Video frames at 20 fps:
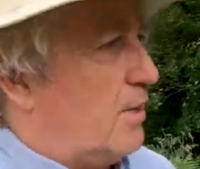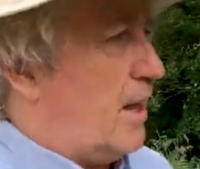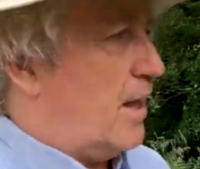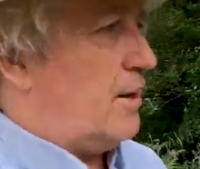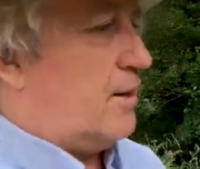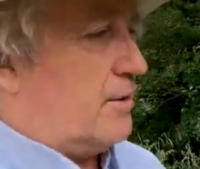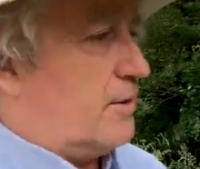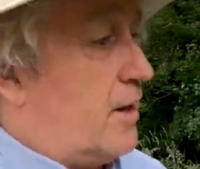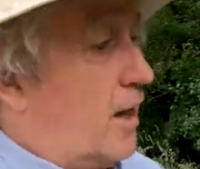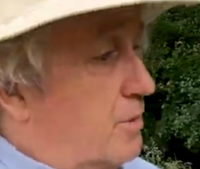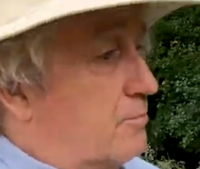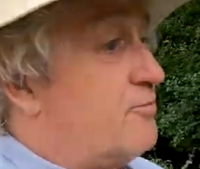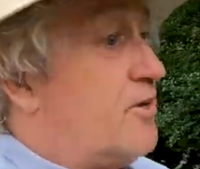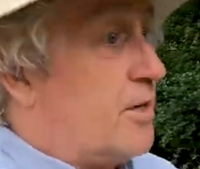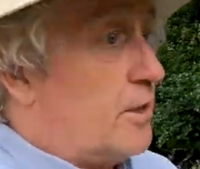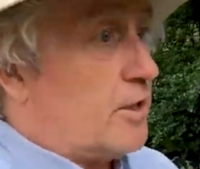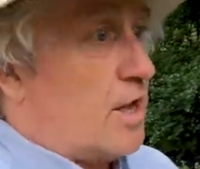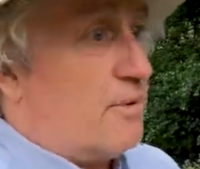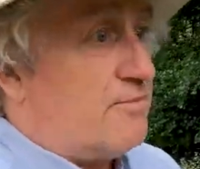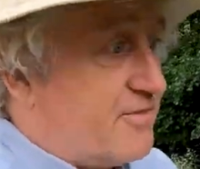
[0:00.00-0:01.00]

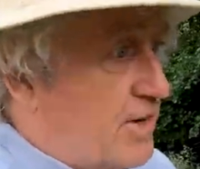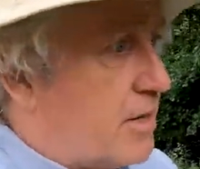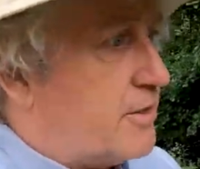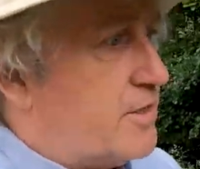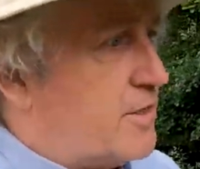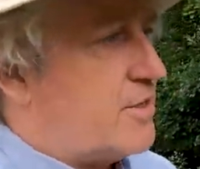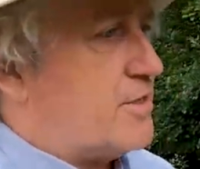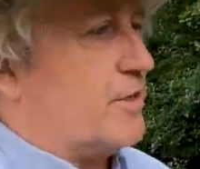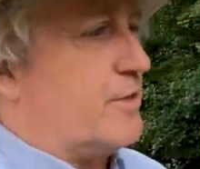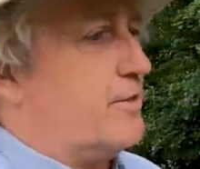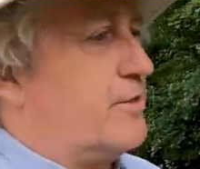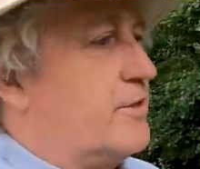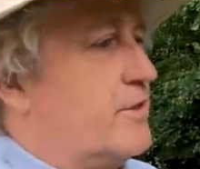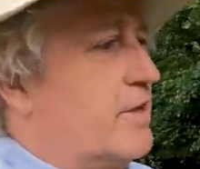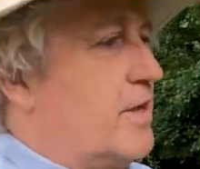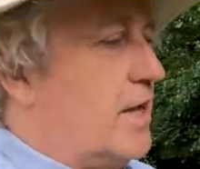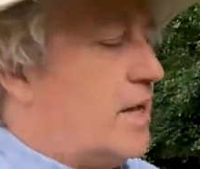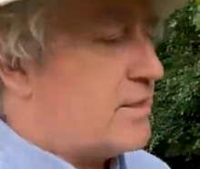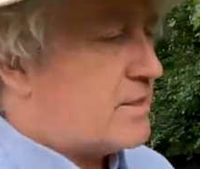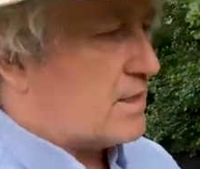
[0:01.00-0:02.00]
it'll come very soon
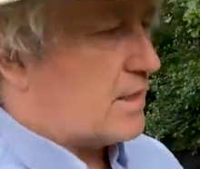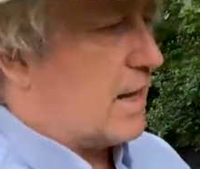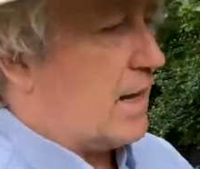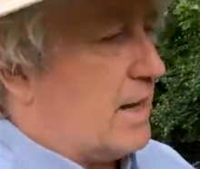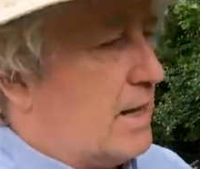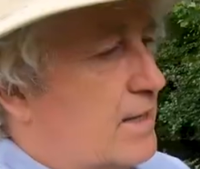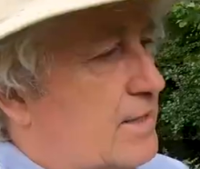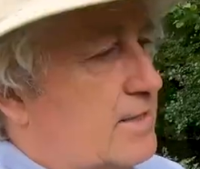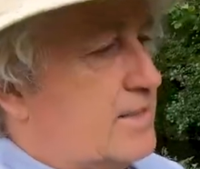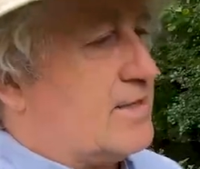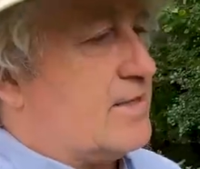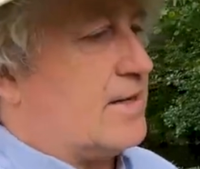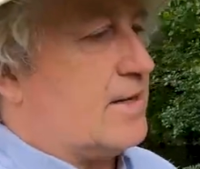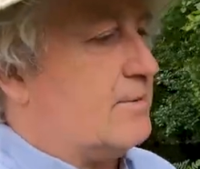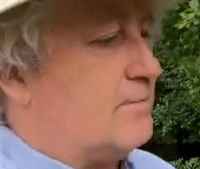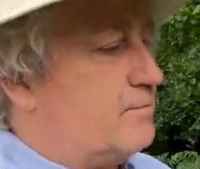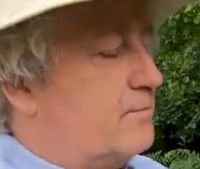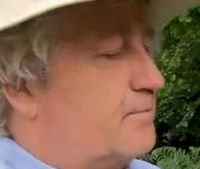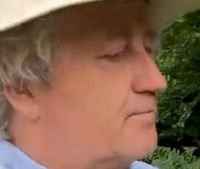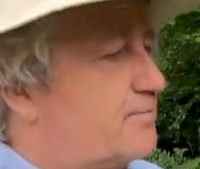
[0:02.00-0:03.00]
on this,
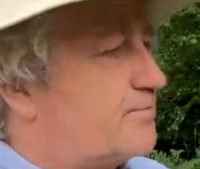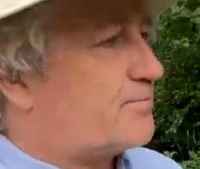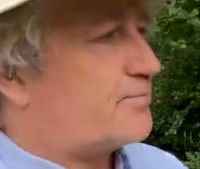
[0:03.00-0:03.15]
and